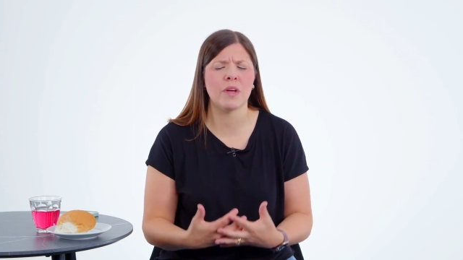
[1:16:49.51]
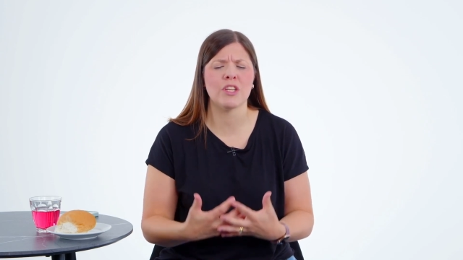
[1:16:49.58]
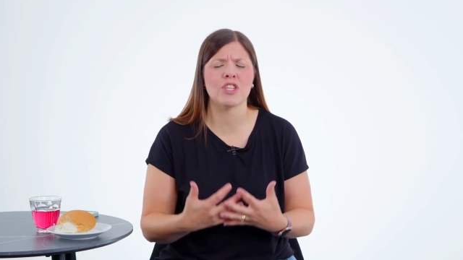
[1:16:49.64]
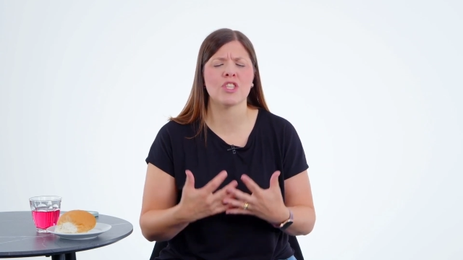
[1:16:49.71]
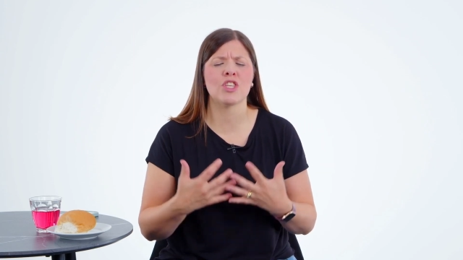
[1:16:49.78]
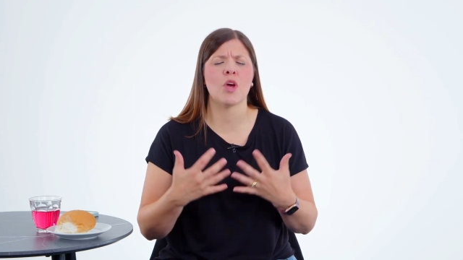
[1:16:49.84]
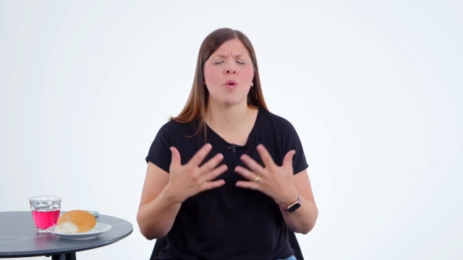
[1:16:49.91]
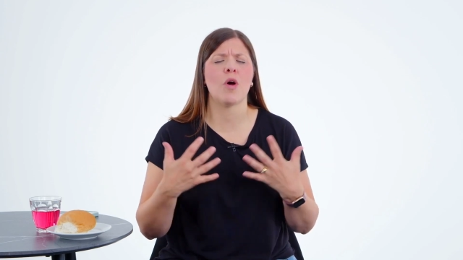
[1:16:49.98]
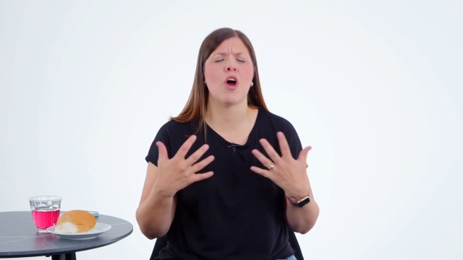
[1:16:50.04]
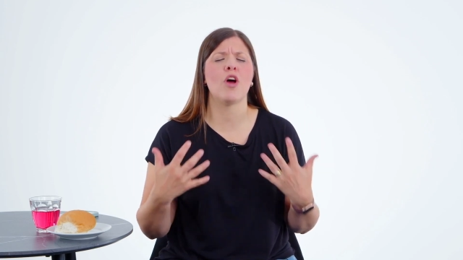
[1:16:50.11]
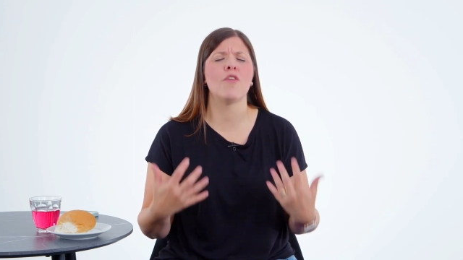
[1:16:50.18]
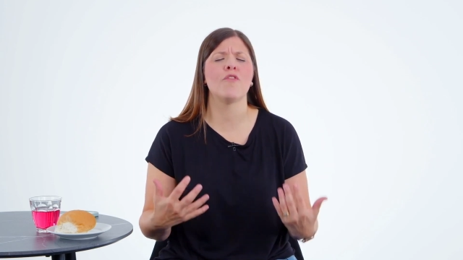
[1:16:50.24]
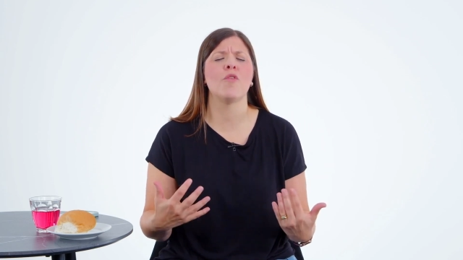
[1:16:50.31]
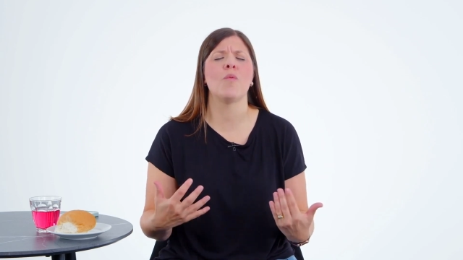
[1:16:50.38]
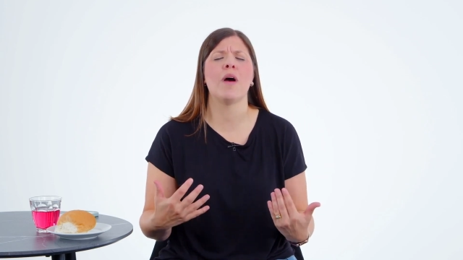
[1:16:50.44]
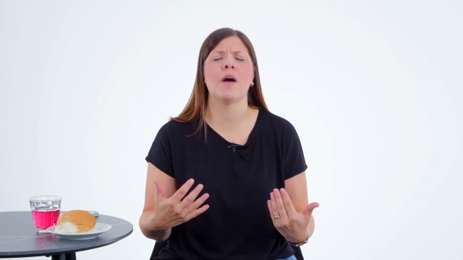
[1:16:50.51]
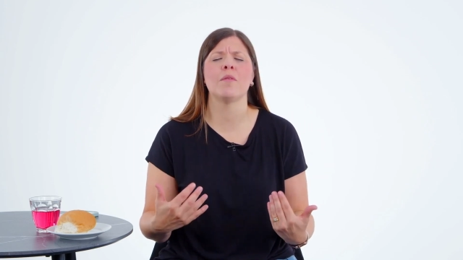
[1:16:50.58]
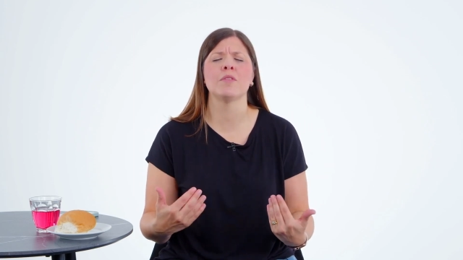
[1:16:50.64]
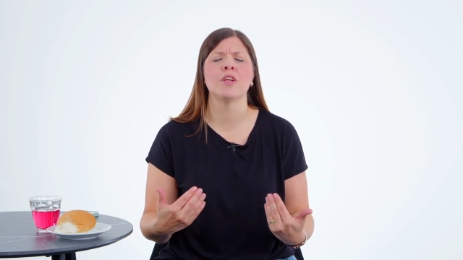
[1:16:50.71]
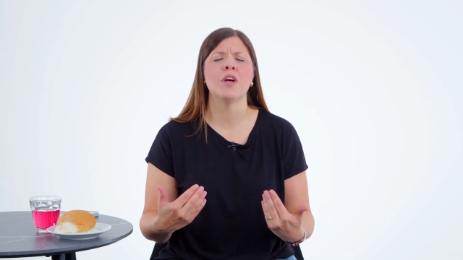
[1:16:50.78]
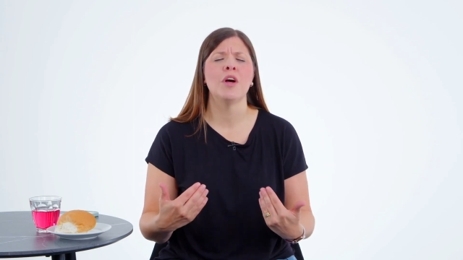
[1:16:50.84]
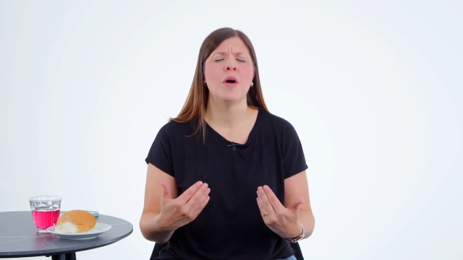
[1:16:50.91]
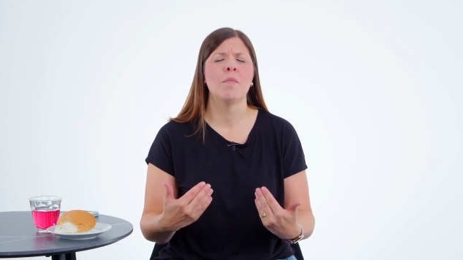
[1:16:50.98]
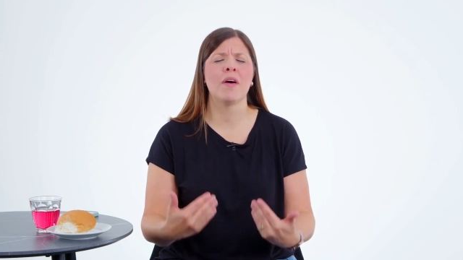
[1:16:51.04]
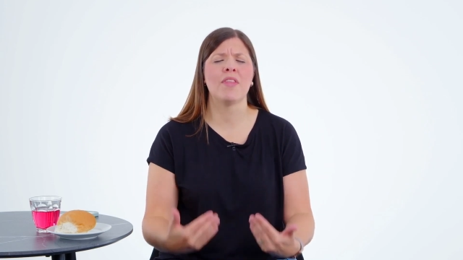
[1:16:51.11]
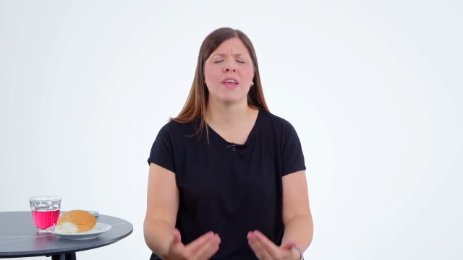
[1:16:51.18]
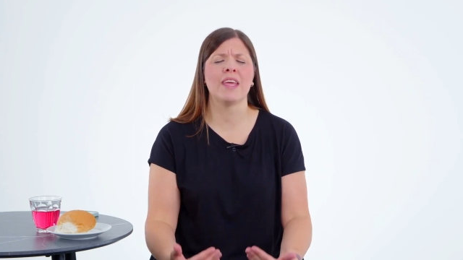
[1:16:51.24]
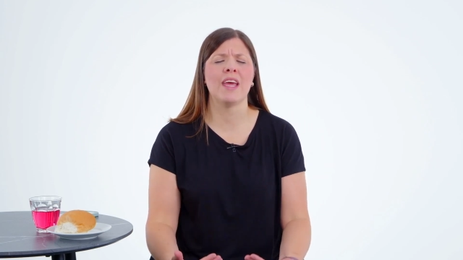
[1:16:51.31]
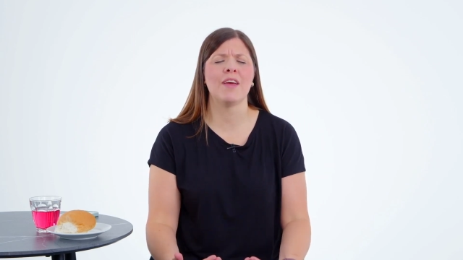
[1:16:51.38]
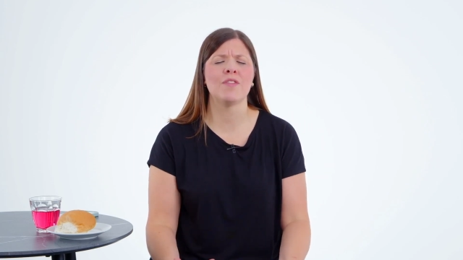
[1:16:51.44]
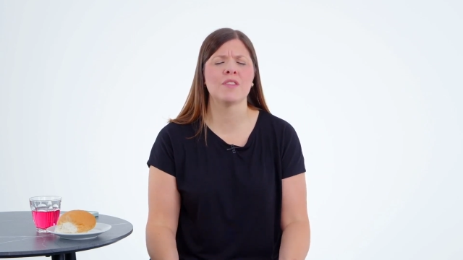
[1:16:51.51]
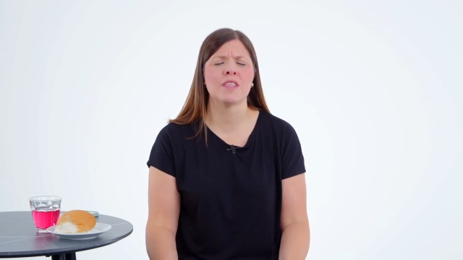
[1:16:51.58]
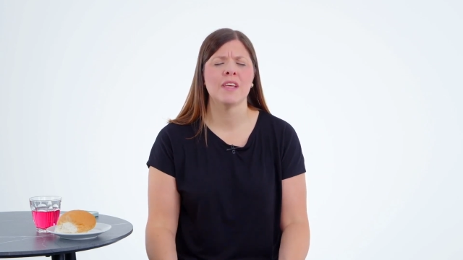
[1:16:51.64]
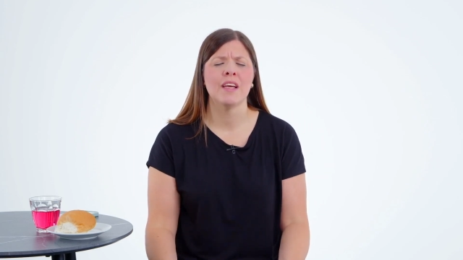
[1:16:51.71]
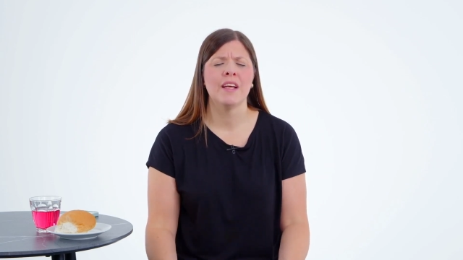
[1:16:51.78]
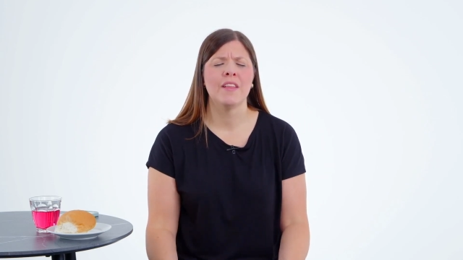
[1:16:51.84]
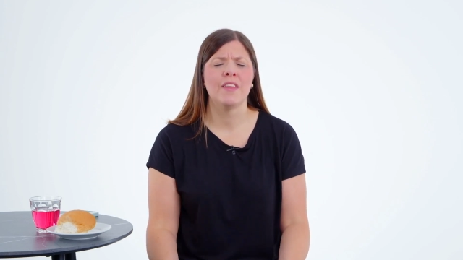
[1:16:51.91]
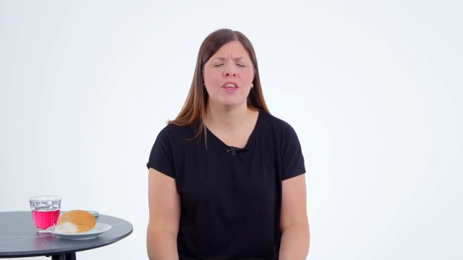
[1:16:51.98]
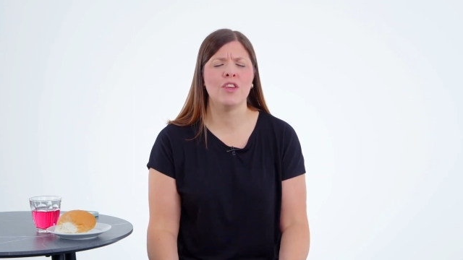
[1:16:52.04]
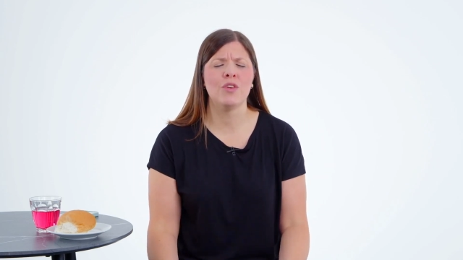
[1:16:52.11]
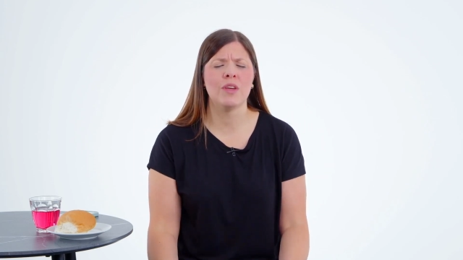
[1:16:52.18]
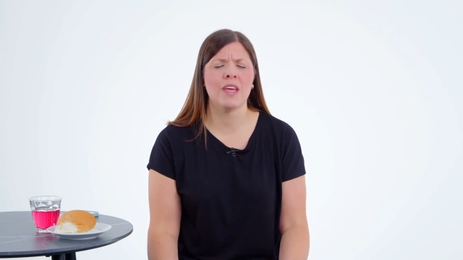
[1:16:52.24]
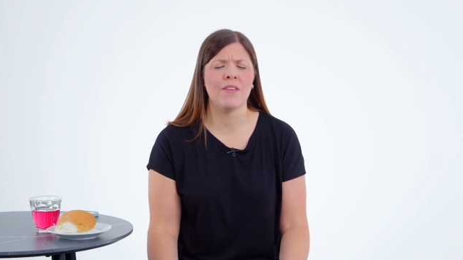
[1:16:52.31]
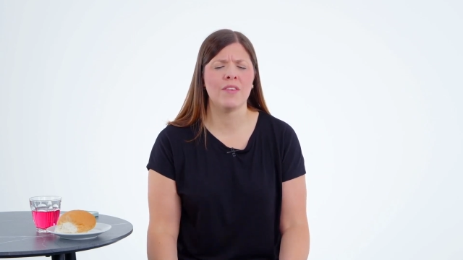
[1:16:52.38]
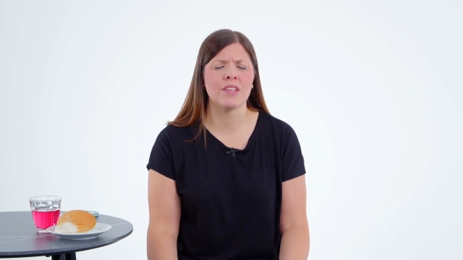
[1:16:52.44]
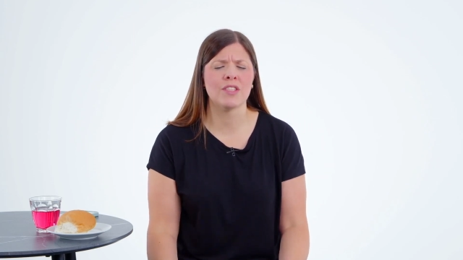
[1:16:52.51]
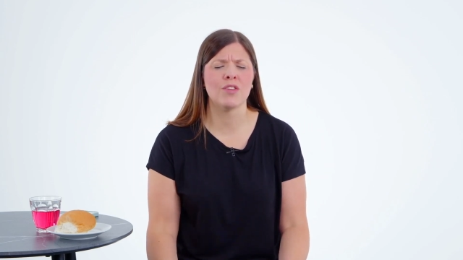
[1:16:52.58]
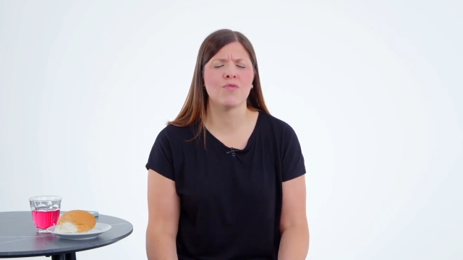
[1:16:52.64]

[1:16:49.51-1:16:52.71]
We are just so overwhelmed by the gifts that you give us,